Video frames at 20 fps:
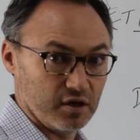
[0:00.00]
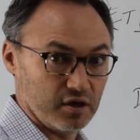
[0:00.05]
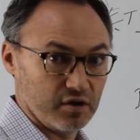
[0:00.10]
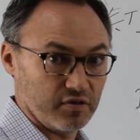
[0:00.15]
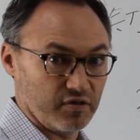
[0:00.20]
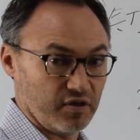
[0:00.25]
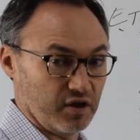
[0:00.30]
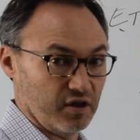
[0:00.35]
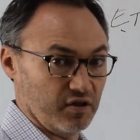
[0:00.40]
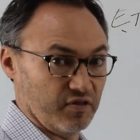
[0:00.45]

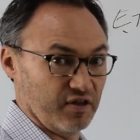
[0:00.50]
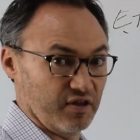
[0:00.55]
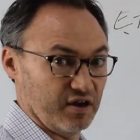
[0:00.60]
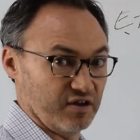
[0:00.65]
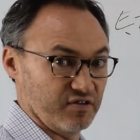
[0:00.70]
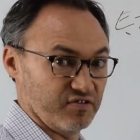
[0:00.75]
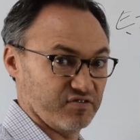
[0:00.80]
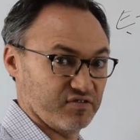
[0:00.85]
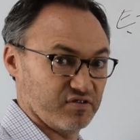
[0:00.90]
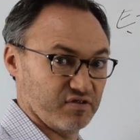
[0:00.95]
that
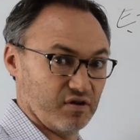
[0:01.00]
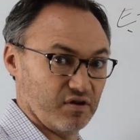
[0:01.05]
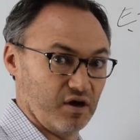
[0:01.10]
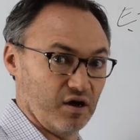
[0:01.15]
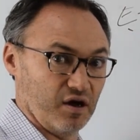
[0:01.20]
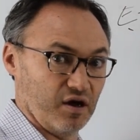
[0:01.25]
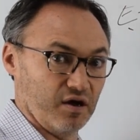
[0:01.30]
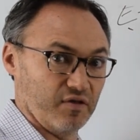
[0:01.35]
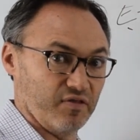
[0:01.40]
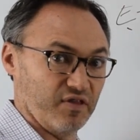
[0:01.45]

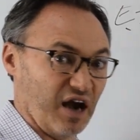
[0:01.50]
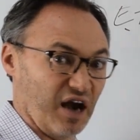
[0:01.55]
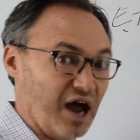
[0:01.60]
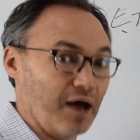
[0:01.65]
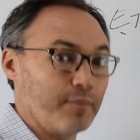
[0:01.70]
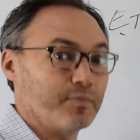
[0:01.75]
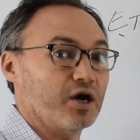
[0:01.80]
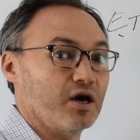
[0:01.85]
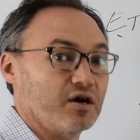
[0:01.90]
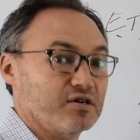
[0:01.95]

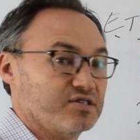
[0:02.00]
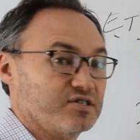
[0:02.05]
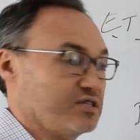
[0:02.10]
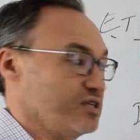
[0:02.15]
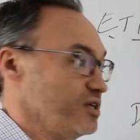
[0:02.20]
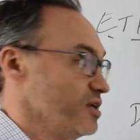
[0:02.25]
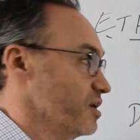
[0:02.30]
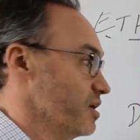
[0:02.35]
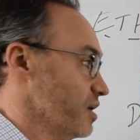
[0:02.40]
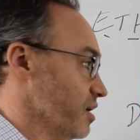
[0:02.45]
I'm
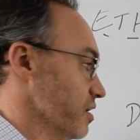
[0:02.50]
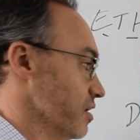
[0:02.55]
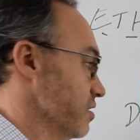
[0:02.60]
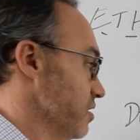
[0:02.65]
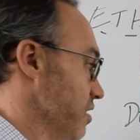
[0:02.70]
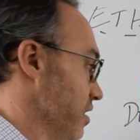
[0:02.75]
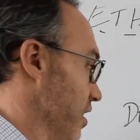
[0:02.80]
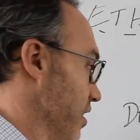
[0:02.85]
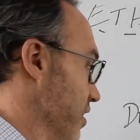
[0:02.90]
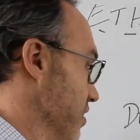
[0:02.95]
custodying,
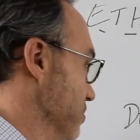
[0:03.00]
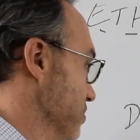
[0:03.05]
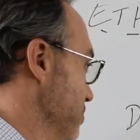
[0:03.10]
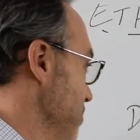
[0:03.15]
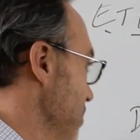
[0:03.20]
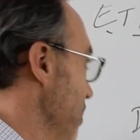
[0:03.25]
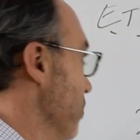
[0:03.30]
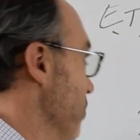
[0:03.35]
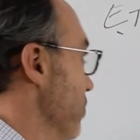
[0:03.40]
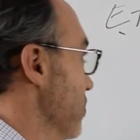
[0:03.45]
and I can
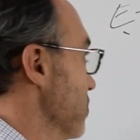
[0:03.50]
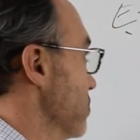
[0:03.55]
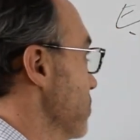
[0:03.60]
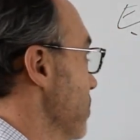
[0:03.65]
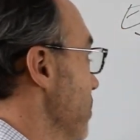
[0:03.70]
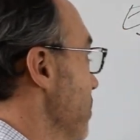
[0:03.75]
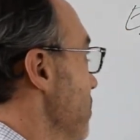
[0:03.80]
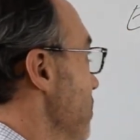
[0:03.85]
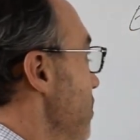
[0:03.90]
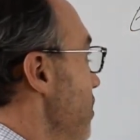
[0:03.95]
see all this.
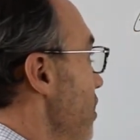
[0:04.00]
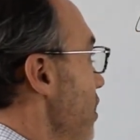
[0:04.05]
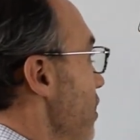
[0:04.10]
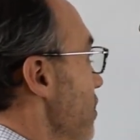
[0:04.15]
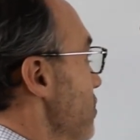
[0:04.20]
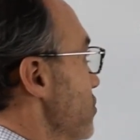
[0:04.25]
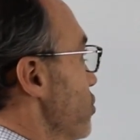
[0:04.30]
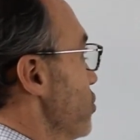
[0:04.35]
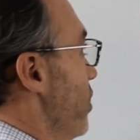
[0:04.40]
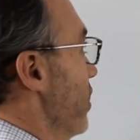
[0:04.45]
Right,
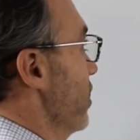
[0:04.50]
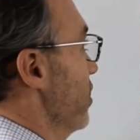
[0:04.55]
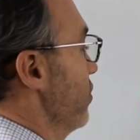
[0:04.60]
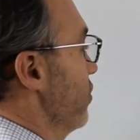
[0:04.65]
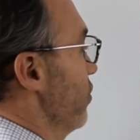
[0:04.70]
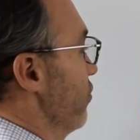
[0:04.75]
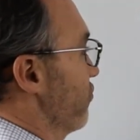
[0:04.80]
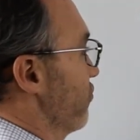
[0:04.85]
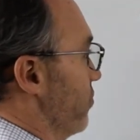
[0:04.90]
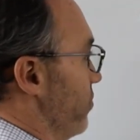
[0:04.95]
so I can
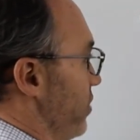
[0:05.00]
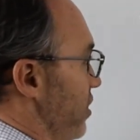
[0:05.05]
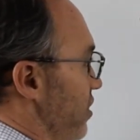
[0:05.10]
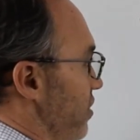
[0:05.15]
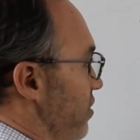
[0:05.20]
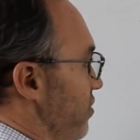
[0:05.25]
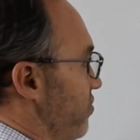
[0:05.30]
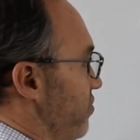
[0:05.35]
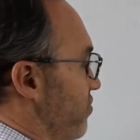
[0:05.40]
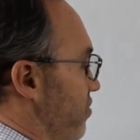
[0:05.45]
go from
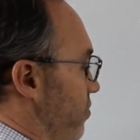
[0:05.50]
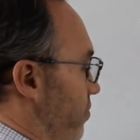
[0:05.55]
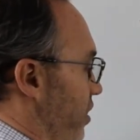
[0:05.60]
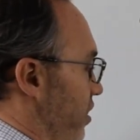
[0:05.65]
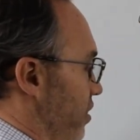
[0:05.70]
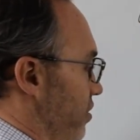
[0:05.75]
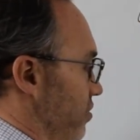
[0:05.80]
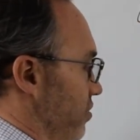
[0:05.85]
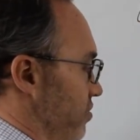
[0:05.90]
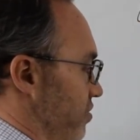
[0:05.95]
ETH to
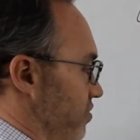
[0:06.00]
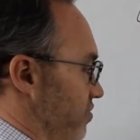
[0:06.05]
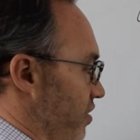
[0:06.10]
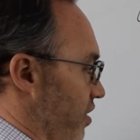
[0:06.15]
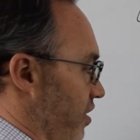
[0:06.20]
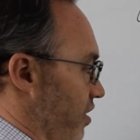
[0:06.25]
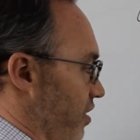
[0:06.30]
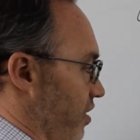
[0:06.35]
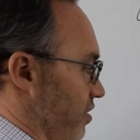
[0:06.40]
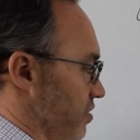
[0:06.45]
Maker to
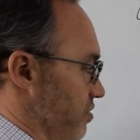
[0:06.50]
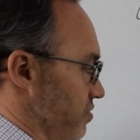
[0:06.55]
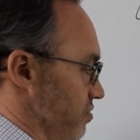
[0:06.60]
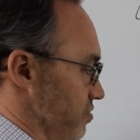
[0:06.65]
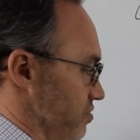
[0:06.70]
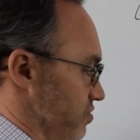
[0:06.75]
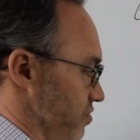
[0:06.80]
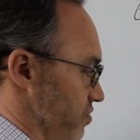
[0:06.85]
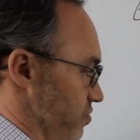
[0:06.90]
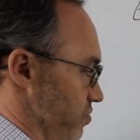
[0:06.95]

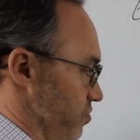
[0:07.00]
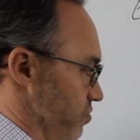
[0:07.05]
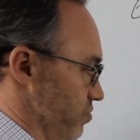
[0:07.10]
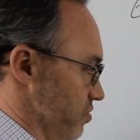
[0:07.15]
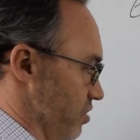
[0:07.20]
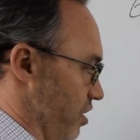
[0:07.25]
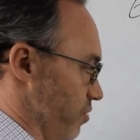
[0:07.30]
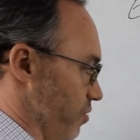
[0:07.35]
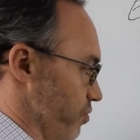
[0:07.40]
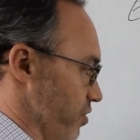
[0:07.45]
DAI to
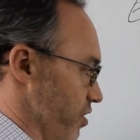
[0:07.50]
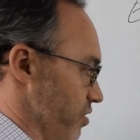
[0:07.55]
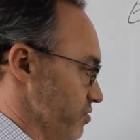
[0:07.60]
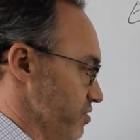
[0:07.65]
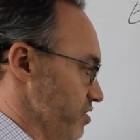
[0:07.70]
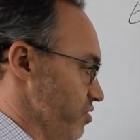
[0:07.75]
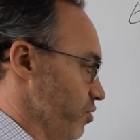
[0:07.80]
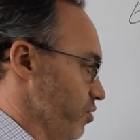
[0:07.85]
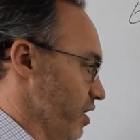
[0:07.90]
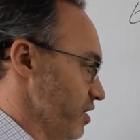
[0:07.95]

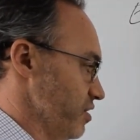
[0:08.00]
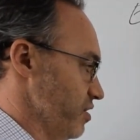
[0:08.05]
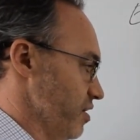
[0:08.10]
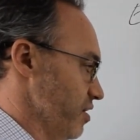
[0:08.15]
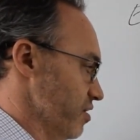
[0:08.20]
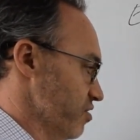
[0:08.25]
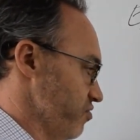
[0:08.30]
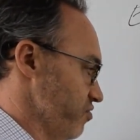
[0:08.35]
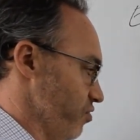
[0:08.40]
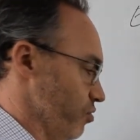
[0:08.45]
Compound,
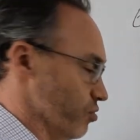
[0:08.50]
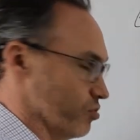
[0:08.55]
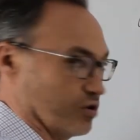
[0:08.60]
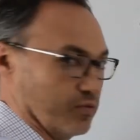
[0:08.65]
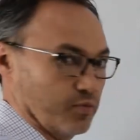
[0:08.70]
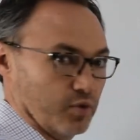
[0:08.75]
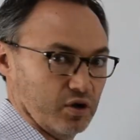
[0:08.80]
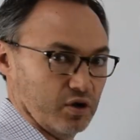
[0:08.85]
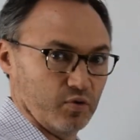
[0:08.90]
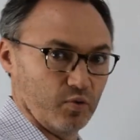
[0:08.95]
DYDX,
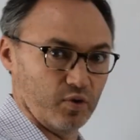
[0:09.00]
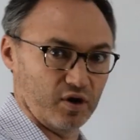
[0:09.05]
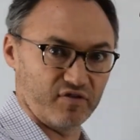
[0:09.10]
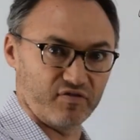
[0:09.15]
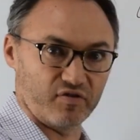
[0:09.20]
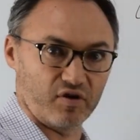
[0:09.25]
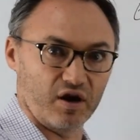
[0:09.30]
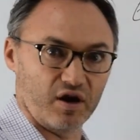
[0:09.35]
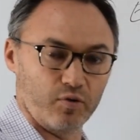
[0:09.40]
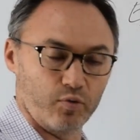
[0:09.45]
Fulcrum,
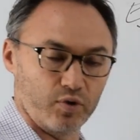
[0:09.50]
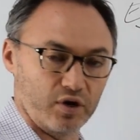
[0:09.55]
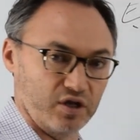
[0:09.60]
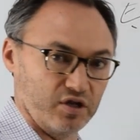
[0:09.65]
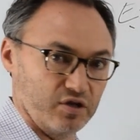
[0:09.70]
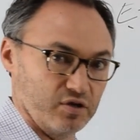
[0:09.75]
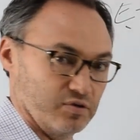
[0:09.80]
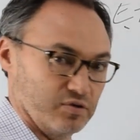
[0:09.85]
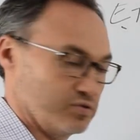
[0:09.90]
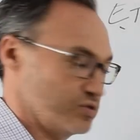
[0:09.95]
whatever I want to
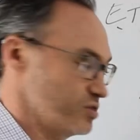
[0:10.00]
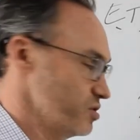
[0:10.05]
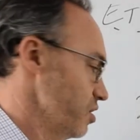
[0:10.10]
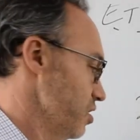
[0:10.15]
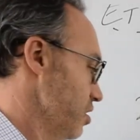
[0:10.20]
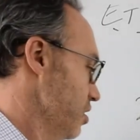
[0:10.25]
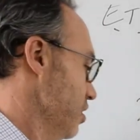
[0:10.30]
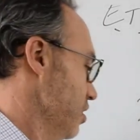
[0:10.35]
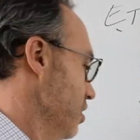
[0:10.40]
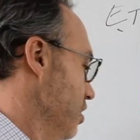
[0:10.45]
use
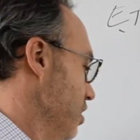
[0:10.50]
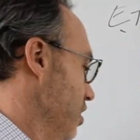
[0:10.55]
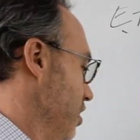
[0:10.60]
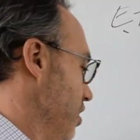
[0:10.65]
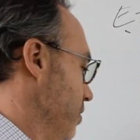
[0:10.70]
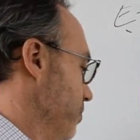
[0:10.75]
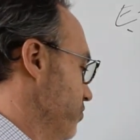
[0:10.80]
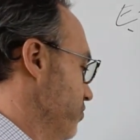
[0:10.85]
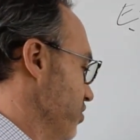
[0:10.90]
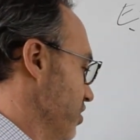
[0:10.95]

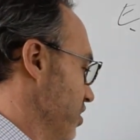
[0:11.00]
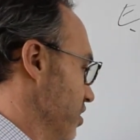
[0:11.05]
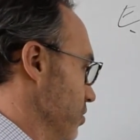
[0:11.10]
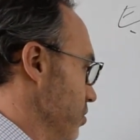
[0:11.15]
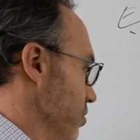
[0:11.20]
to get a